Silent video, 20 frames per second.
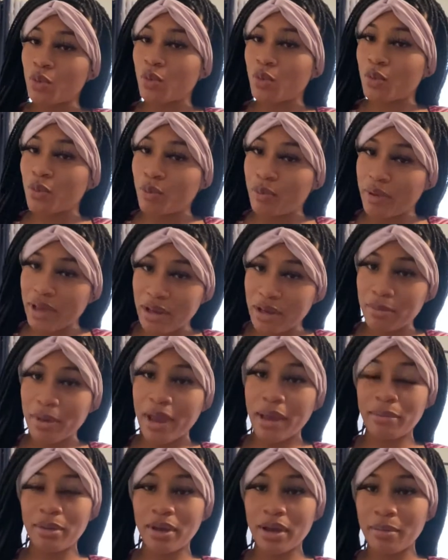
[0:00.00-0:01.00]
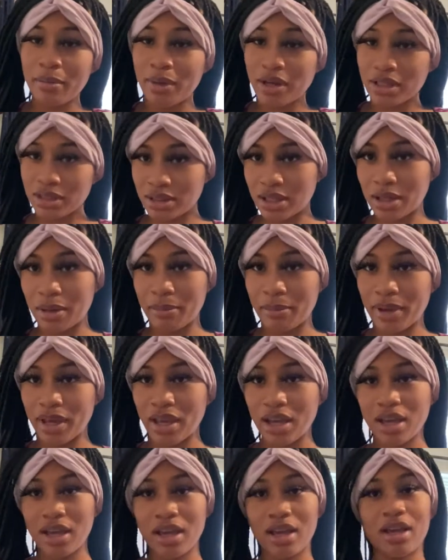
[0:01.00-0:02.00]
big baby in my stomach.
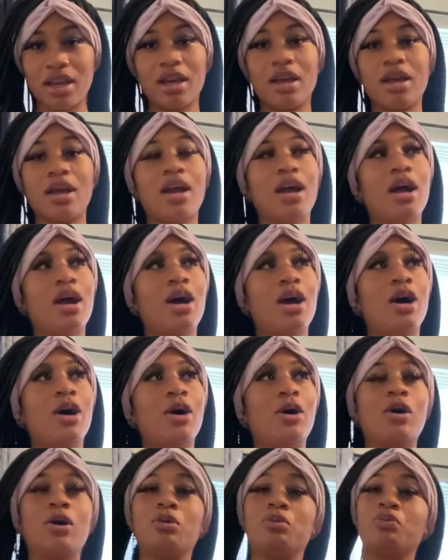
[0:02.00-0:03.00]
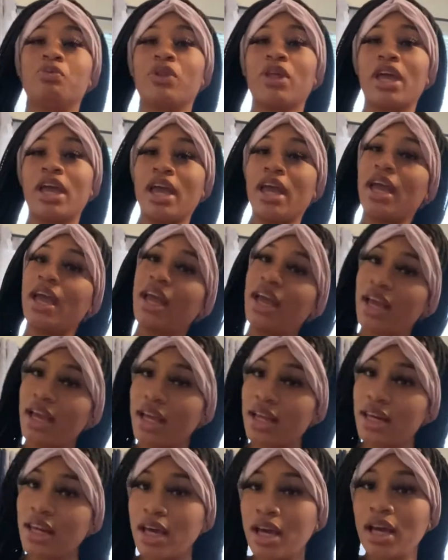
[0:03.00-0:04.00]

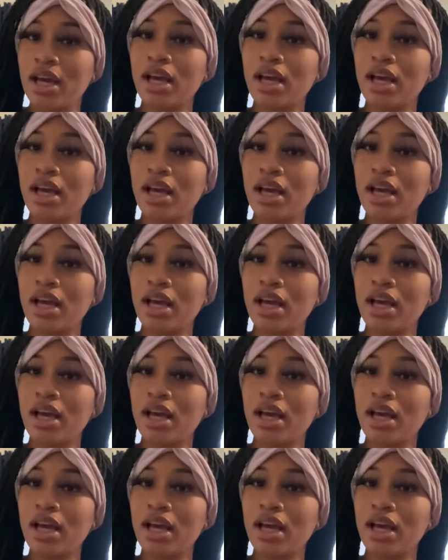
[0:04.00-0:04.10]
And